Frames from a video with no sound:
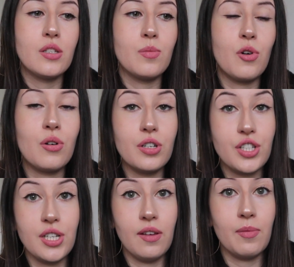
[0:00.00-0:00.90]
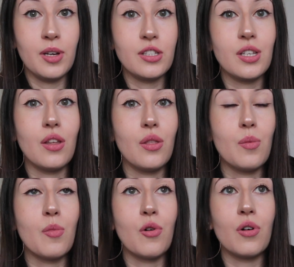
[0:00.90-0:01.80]
small achievements, the
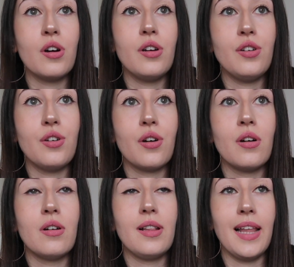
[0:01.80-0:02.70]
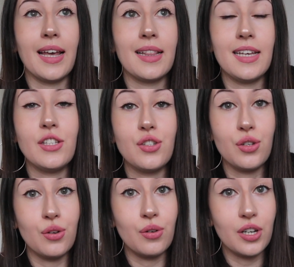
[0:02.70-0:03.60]
more you're likely
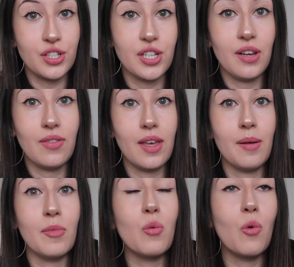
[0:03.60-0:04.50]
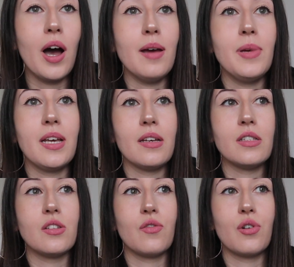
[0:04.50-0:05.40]
to achieve them. Why?
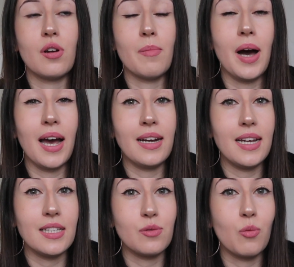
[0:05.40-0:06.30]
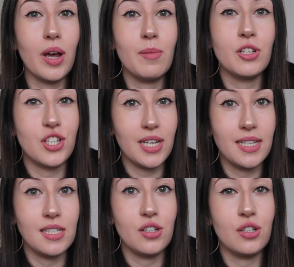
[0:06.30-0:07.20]
Because for your mind, it's way much
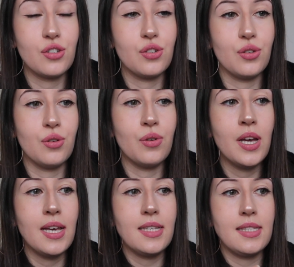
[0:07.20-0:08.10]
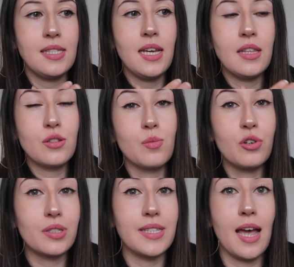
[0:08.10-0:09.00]
easier to see the
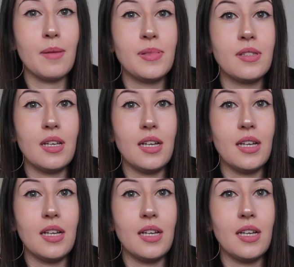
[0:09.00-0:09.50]
small steps